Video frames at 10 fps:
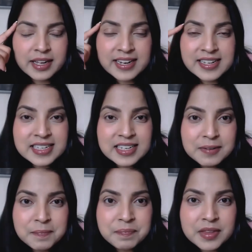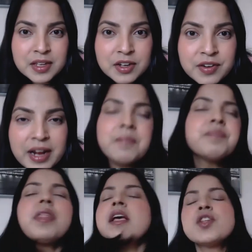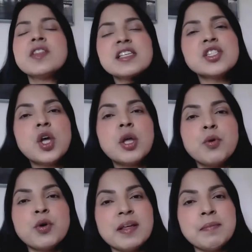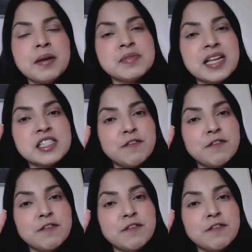Can you see it? Right? So this is so important. That's the